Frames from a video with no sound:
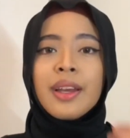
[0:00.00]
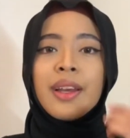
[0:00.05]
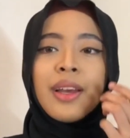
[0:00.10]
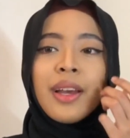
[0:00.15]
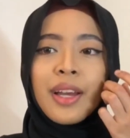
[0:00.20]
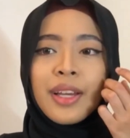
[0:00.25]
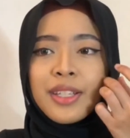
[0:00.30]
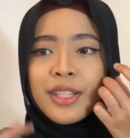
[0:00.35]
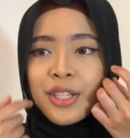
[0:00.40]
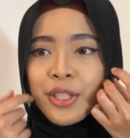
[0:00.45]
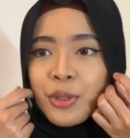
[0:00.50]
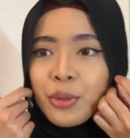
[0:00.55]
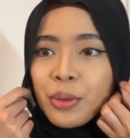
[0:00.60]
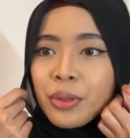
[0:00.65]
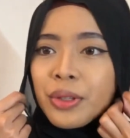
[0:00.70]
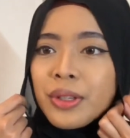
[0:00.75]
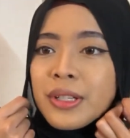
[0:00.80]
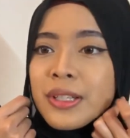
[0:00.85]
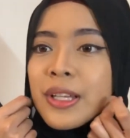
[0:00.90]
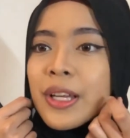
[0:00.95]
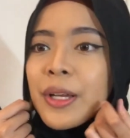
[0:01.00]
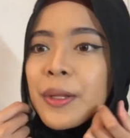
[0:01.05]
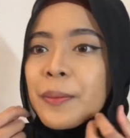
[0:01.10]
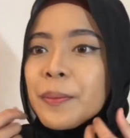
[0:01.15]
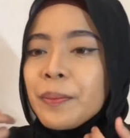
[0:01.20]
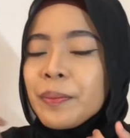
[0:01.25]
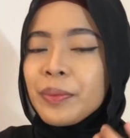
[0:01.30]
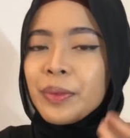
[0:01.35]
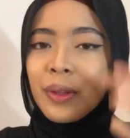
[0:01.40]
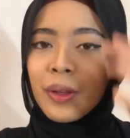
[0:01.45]
I just noticed that
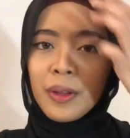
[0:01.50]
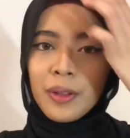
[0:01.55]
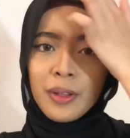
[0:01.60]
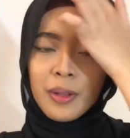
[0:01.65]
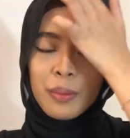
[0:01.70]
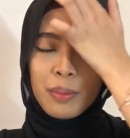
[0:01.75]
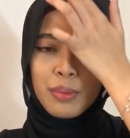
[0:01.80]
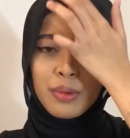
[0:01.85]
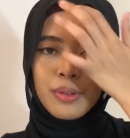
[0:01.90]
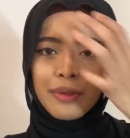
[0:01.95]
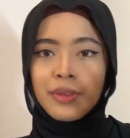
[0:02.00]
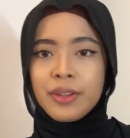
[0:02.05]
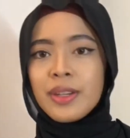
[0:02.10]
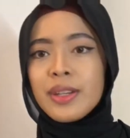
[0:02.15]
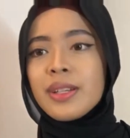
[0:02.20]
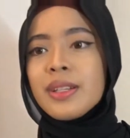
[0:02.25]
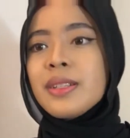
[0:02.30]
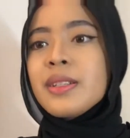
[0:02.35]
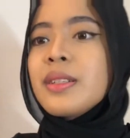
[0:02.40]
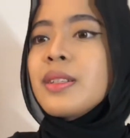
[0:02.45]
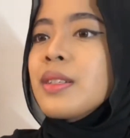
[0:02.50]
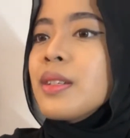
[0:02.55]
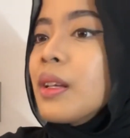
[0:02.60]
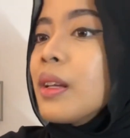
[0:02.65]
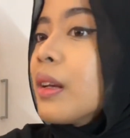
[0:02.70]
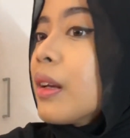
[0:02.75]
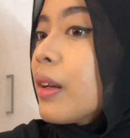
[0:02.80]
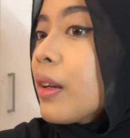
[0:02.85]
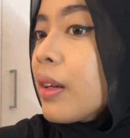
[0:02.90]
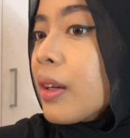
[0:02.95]
the previous
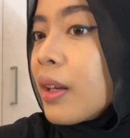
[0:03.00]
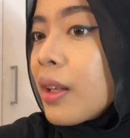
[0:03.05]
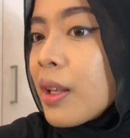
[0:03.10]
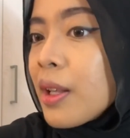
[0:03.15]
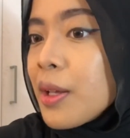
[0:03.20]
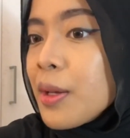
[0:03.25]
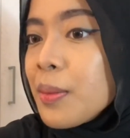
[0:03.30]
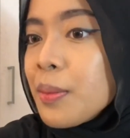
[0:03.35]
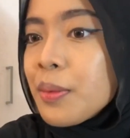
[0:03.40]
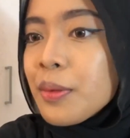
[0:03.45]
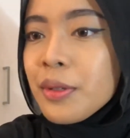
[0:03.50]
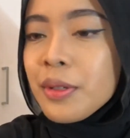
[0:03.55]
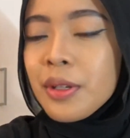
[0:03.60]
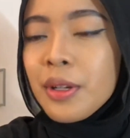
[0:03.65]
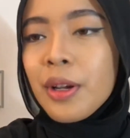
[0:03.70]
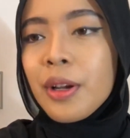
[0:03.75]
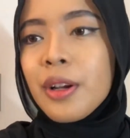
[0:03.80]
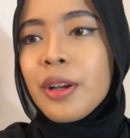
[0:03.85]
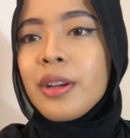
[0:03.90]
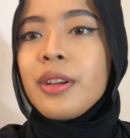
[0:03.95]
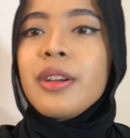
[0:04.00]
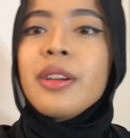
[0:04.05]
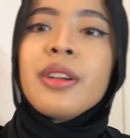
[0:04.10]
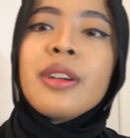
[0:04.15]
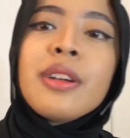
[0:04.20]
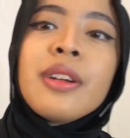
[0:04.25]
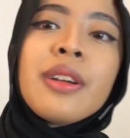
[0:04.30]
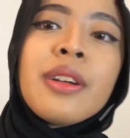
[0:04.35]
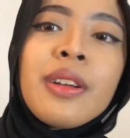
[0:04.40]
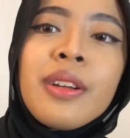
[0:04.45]
clips are
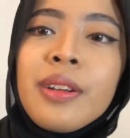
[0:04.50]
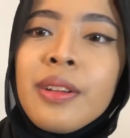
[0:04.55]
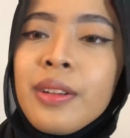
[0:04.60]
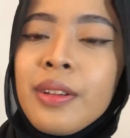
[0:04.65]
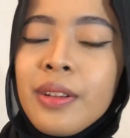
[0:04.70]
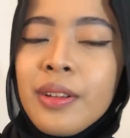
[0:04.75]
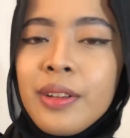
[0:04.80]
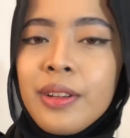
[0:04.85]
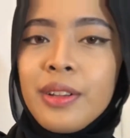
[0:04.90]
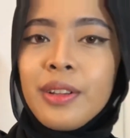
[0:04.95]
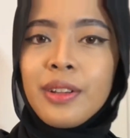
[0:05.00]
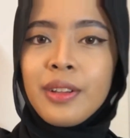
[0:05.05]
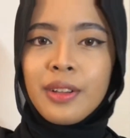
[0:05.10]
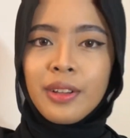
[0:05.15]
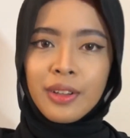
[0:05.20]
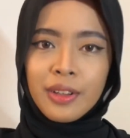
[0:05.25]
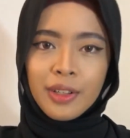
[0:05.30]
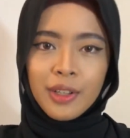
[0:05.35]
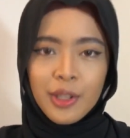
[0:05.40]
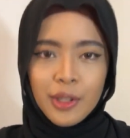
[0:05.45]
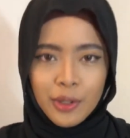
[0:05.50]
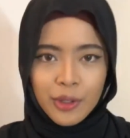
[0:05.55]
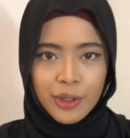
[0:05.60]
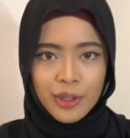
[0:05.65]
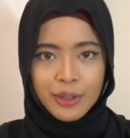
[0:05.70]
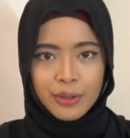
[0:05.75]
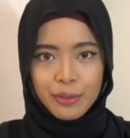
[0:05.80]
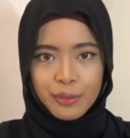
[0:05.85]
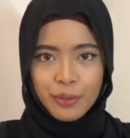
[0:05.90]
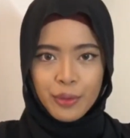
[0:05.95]
not
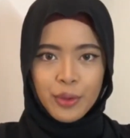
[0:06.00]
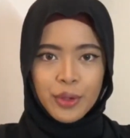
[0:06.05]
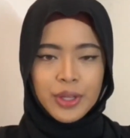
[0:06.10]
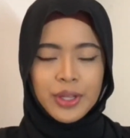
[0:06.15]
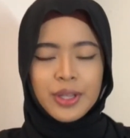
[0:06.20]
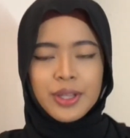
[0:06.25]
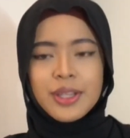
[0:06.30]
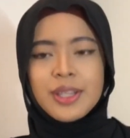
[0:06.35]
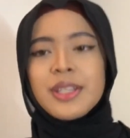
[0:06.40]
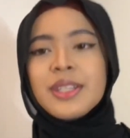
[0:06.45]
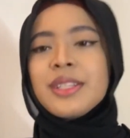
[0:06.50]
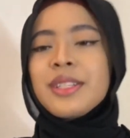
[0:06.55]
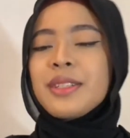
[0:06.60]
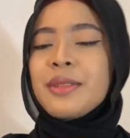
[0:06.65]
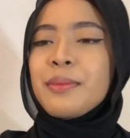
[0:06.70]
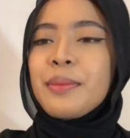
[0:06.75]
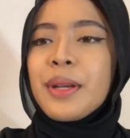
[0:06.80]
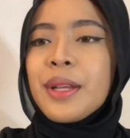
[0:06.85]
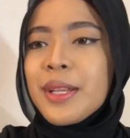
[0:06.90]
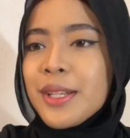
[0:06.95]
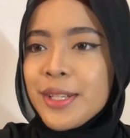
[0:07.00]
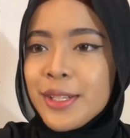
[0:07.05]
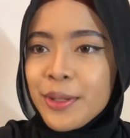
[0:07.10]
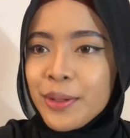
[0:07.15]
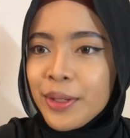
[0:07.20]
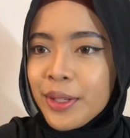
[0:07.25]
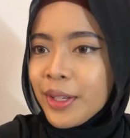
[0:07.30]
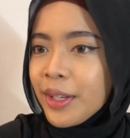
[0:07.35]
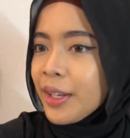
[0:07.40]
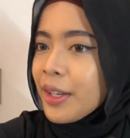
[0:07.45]
focused, but it's
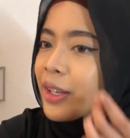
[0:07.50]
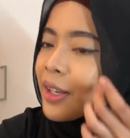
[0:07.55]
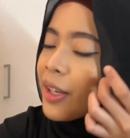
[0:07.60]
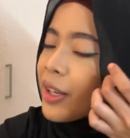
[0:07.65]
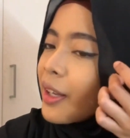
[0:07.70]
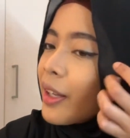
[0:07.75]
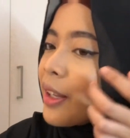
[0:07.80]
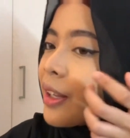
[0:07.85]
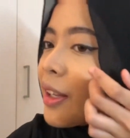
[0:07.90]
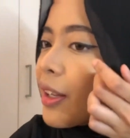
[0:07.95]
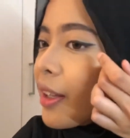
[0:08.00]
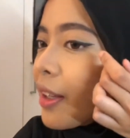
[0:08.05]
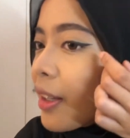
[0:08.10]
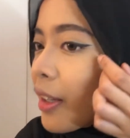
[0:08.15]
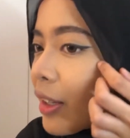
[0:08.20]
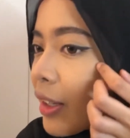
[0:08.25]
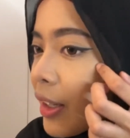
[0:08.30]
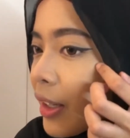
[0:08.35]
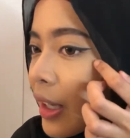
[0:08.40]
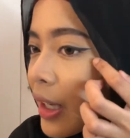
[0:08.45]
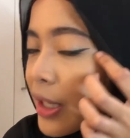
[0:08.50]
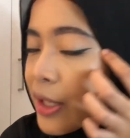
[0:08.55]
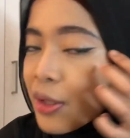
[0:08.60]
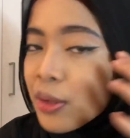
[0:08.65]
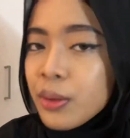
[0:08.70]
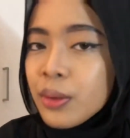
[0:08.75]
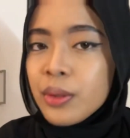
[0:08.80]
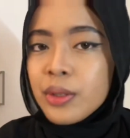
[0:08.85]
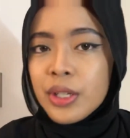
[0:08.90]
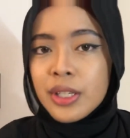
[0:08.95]
okay. Yeah,
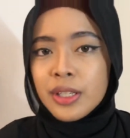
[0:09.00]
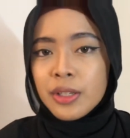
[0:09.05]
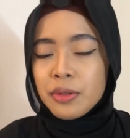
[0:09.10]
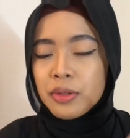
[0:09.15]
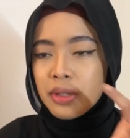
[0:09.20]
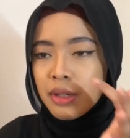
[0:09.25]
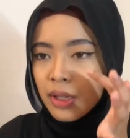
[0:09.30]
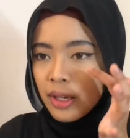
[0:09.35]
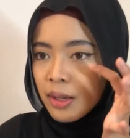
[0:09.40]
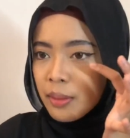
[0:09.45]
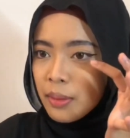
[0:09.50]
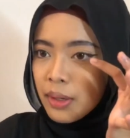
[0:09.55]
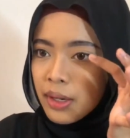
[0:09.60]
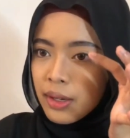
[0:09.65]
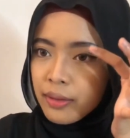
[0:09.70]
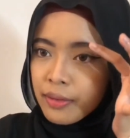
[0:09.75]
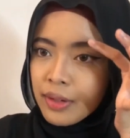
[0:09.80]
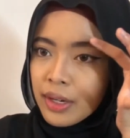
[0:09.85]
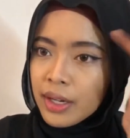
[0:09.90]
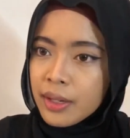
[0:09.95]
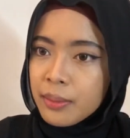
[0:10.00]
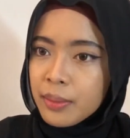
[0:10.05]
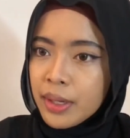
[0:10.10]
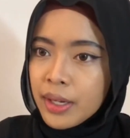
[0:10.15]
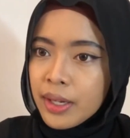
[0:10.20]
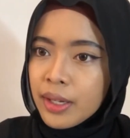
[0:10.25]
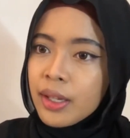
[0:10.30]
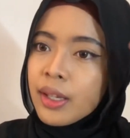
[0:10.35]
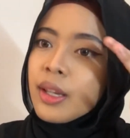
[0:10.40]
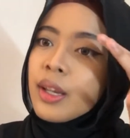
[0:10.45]
so just a recap, I've done
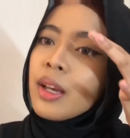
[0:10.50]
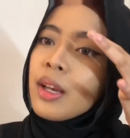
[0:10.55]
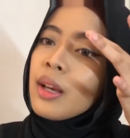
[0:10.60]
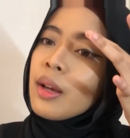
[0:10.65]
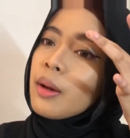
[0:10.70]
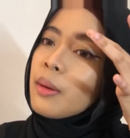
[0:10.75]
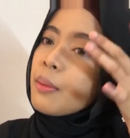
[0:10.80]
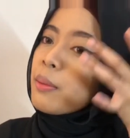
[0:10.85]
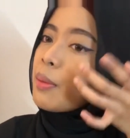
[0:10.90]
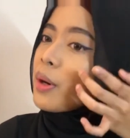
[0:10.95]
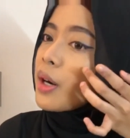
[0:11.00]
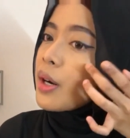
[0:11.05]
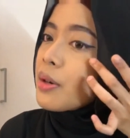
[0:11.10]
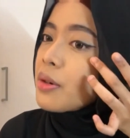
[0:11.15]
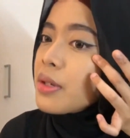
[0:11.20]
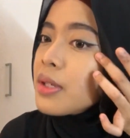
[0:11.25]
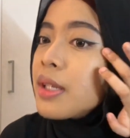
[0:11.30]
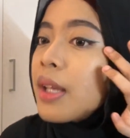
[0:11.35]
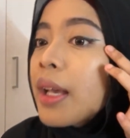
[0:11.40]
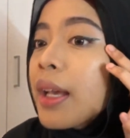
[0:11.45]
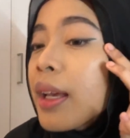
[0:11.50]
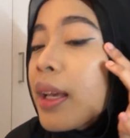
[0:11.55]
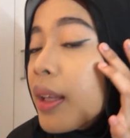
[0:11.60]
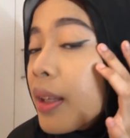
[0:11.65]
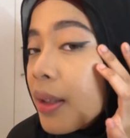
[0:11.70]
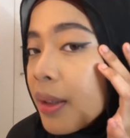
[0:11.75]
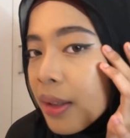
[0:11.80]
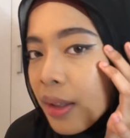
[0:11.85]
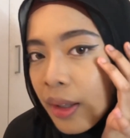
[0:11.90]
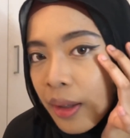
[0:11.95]
my brows
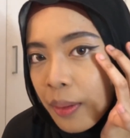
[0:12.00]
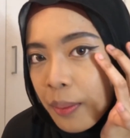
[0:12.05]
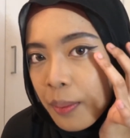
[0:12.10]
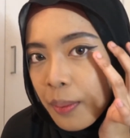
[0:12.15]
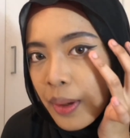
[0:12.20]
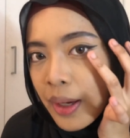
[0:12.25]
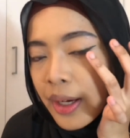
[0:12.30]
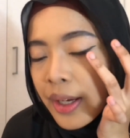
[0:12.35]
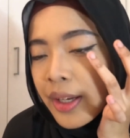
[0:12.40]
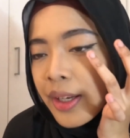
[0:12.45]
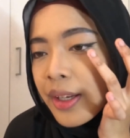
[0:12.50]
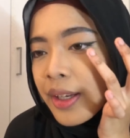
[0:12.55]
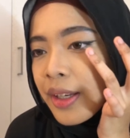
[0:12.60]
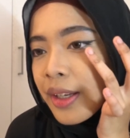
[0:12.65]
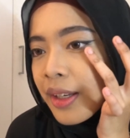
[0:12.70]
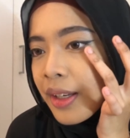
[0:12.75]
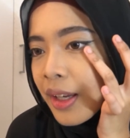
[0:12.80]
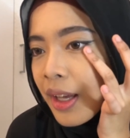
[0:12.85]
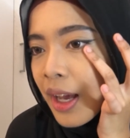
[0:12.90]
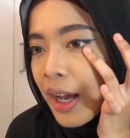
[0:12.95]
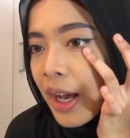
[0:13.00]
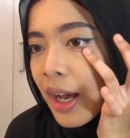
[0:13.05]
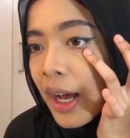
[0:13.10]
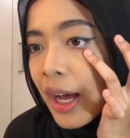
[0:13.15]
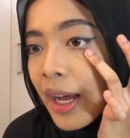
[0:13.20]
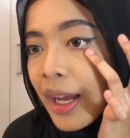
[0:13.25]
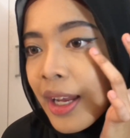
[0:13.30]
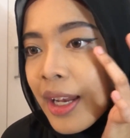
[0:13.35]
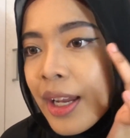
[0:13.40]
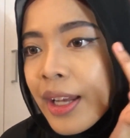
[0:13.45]
and my
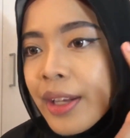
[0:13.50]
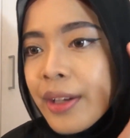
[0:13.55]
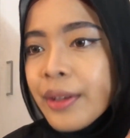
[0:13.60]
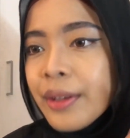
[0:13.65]
eyeliner.